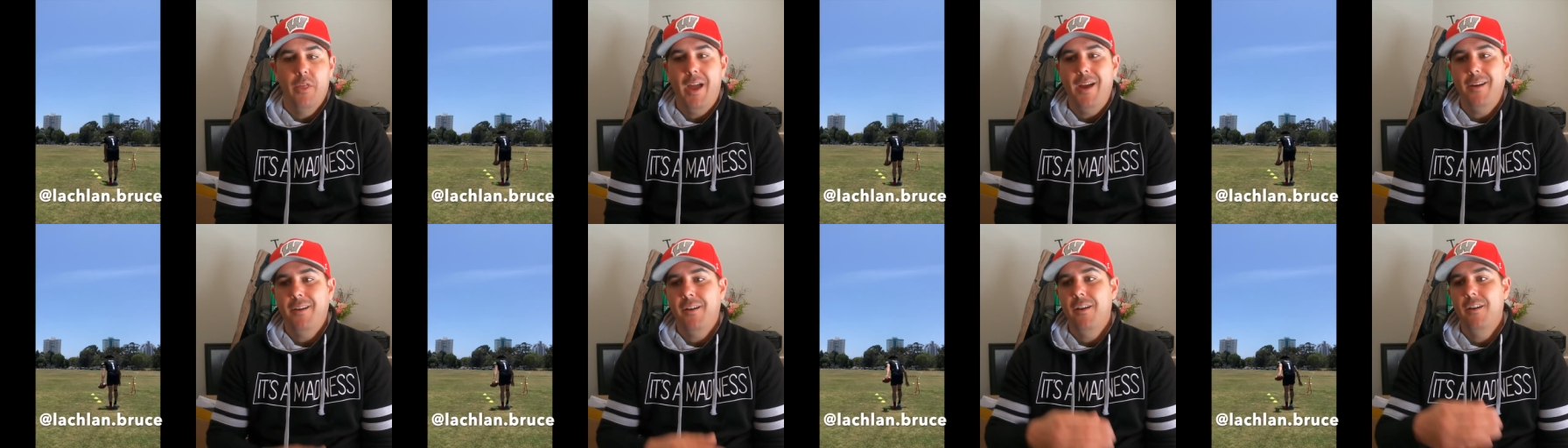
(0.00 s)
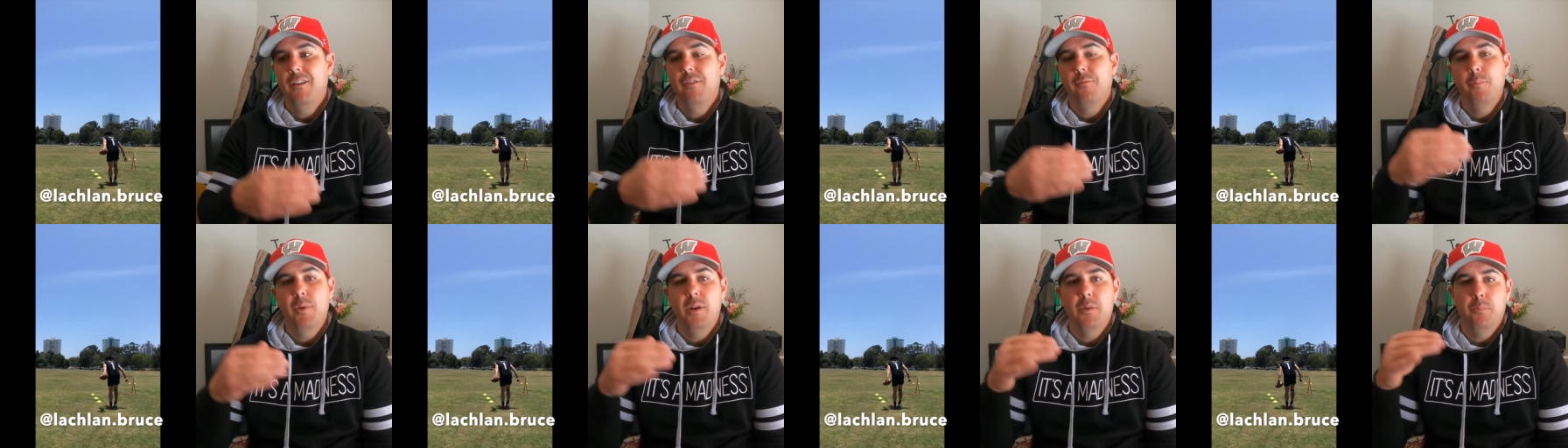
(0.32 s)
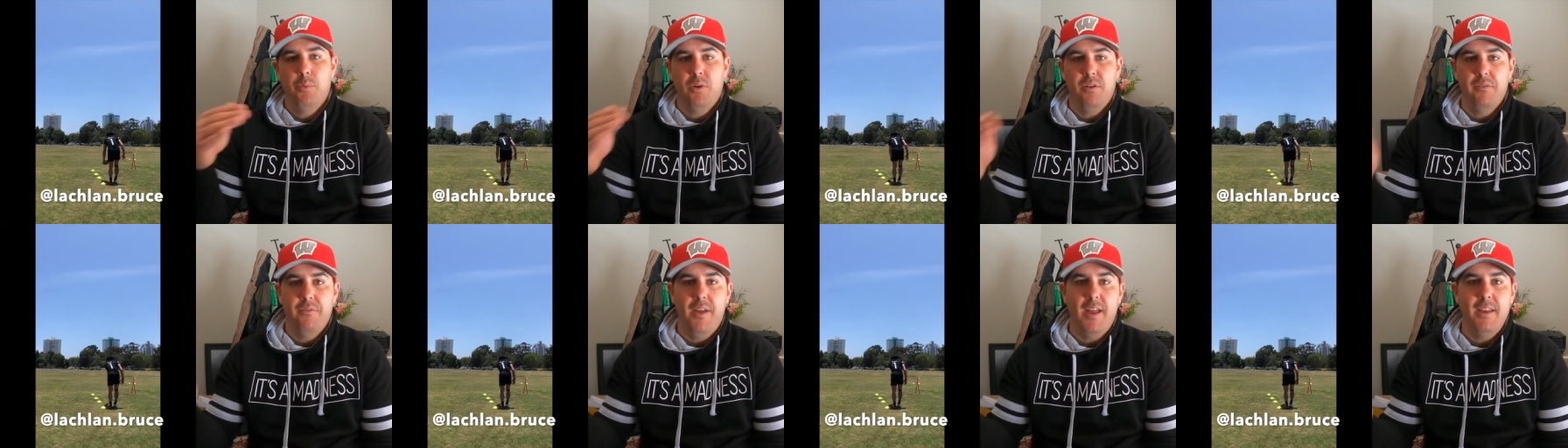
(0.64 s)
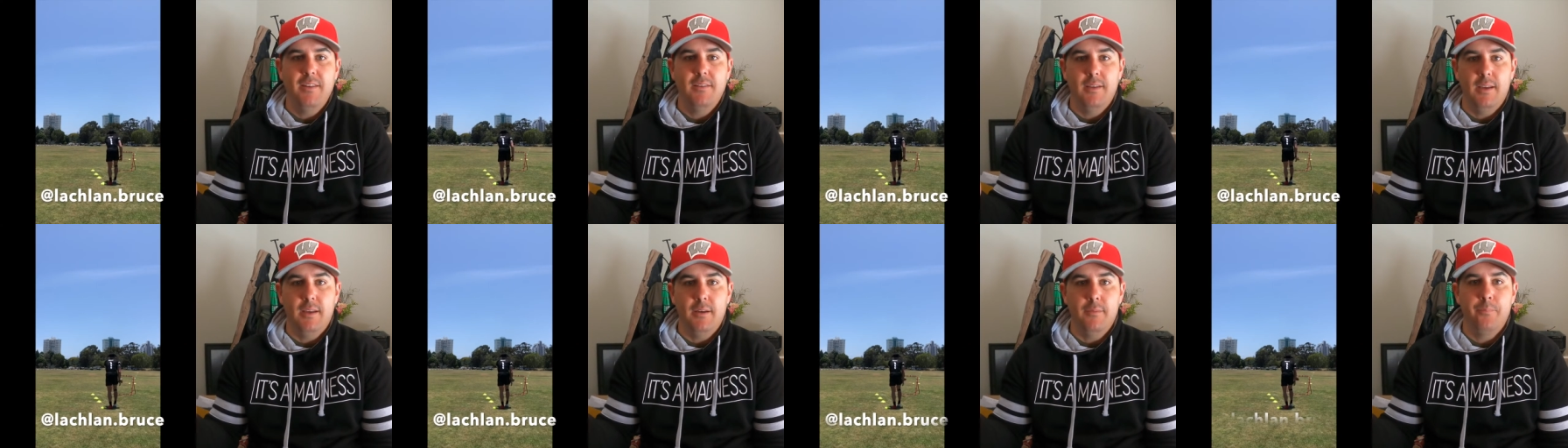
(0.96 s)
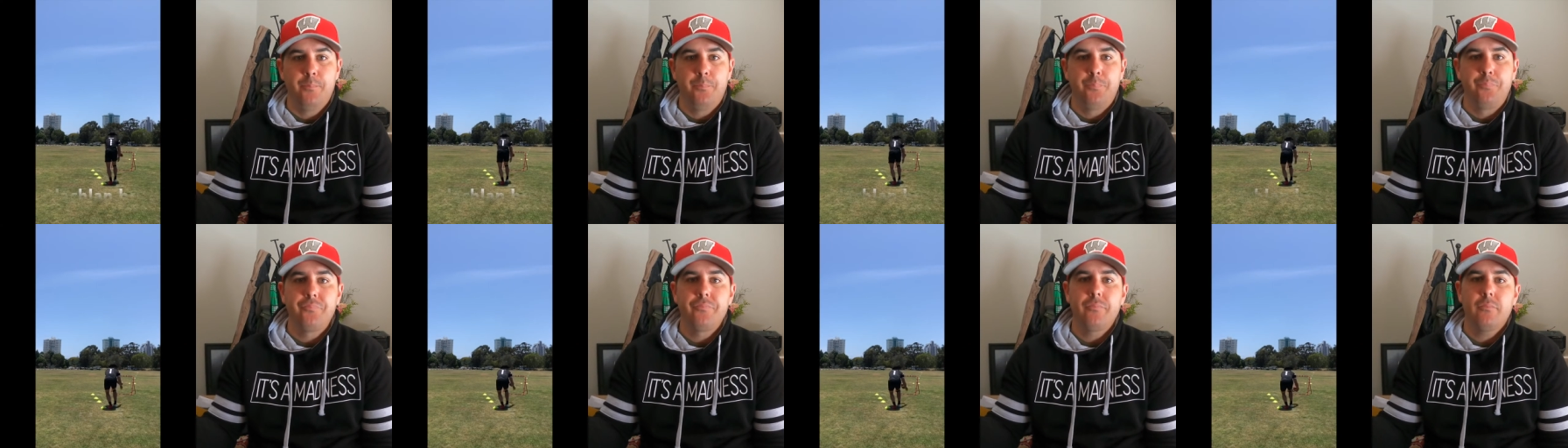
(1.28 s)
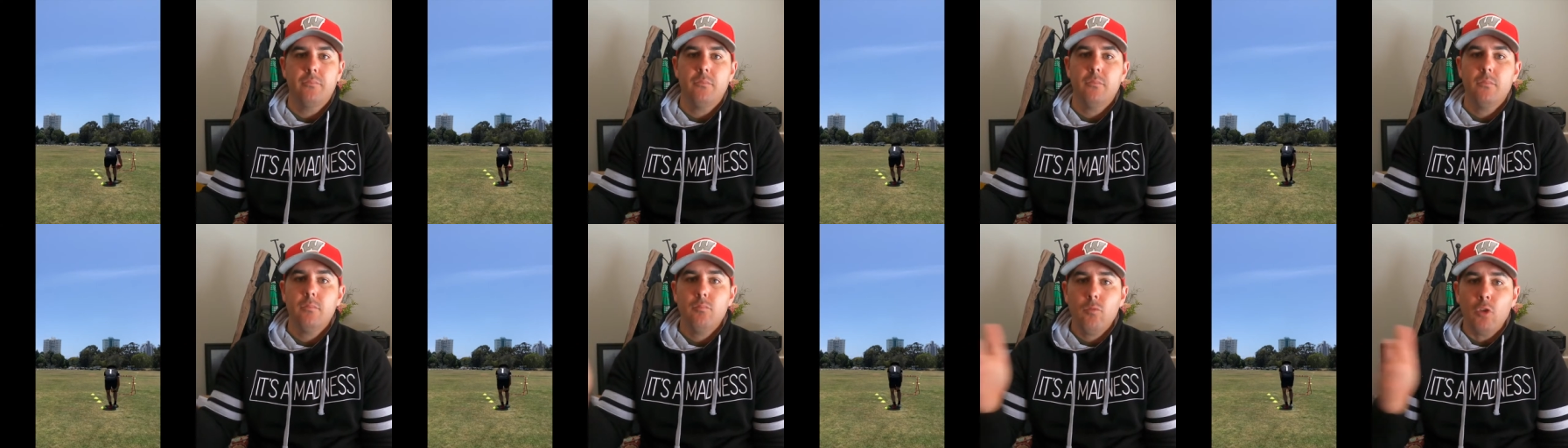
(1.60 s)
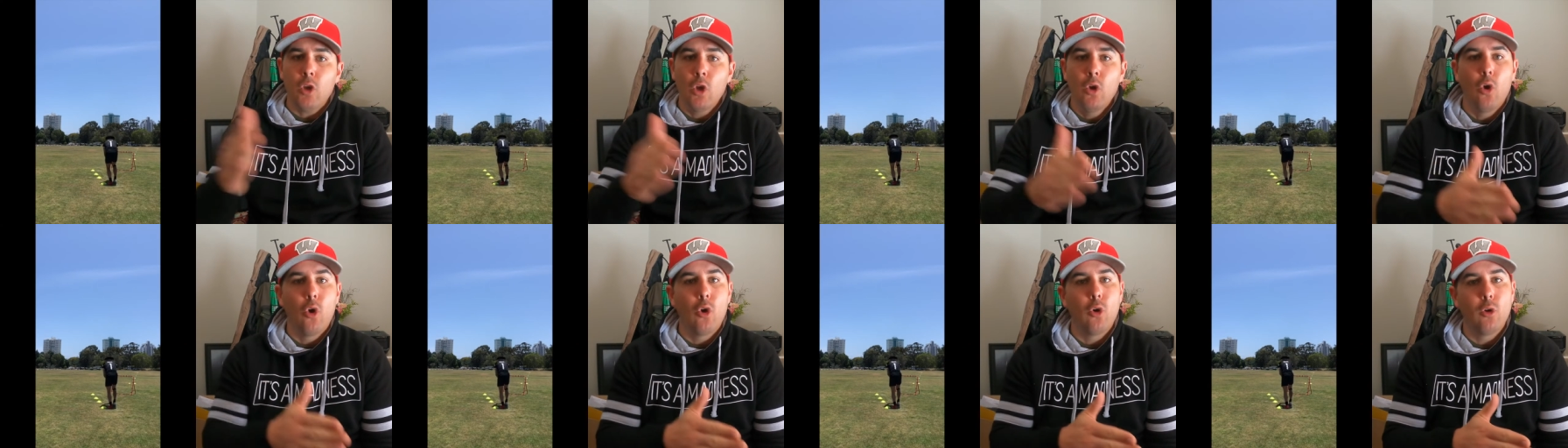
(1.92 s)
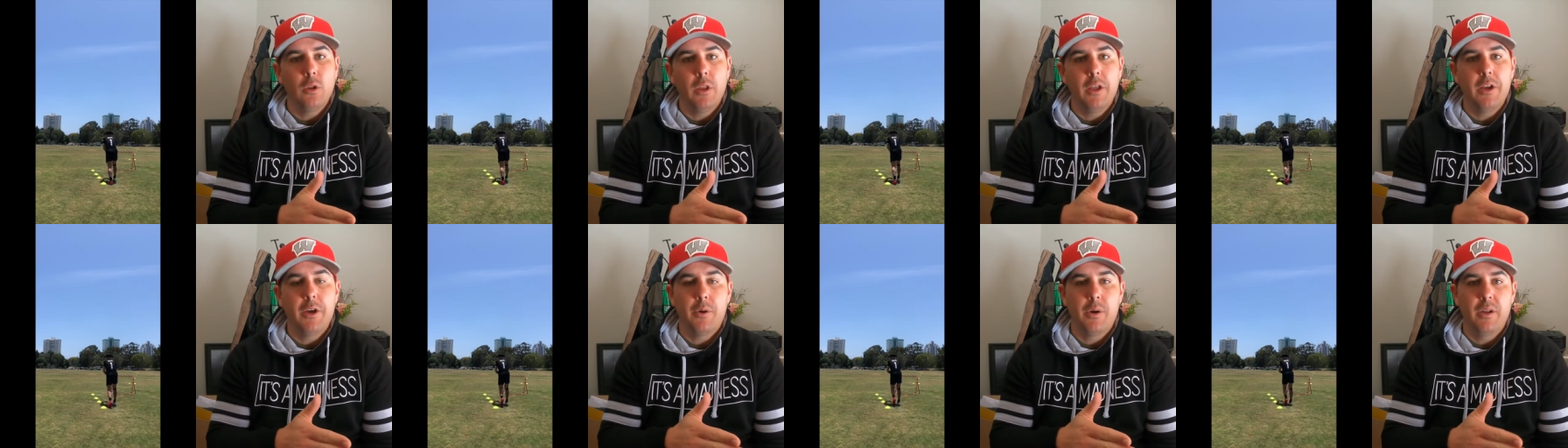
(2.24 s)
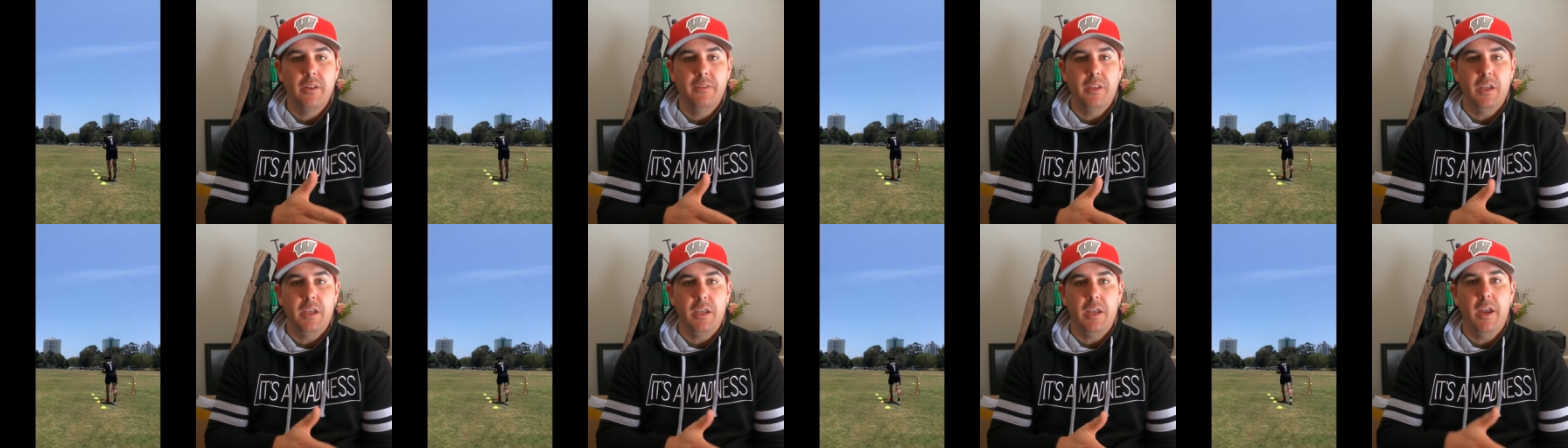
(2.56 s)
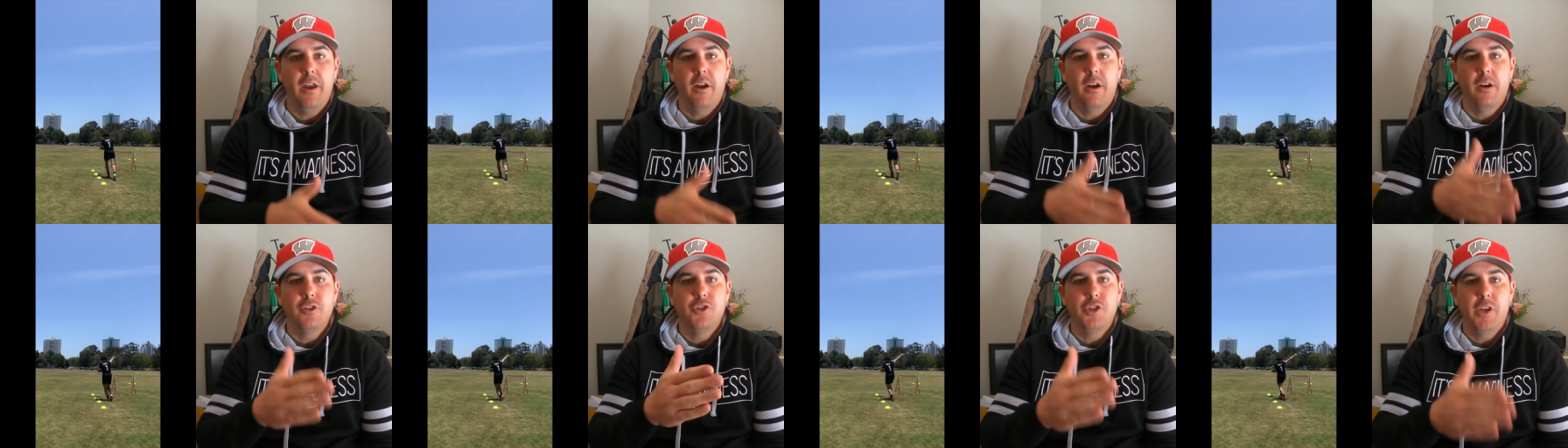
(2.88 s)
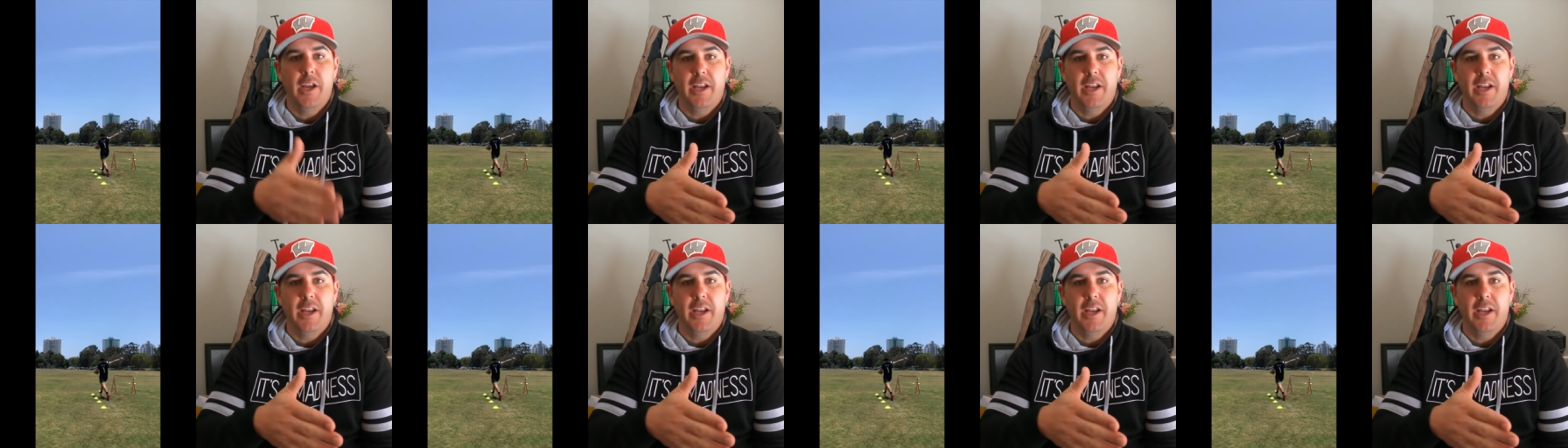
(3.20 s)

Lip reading: that could have been prevented earlier in the year,